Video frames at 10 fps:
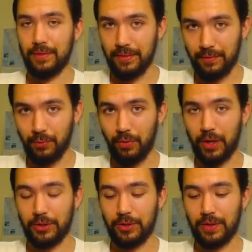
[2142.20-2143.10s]
If you
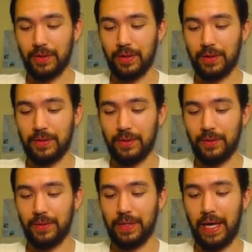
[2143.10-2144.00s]
watched it
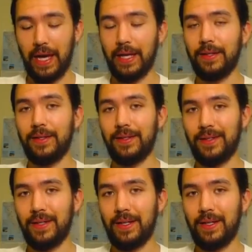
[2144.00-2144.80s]
until the end